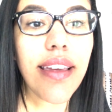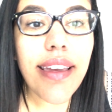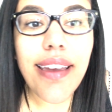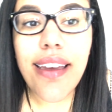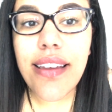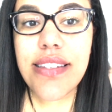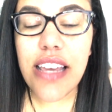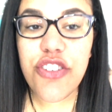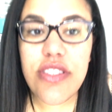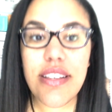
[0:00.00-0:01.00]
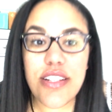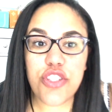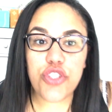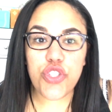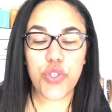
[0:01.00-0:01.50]
And I just think
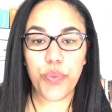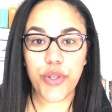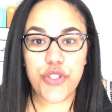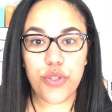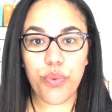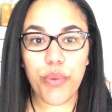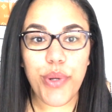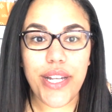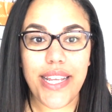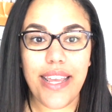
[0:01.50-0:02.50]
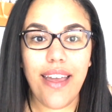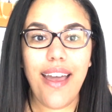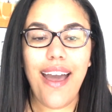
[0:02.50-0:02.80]
it's super, super pretty.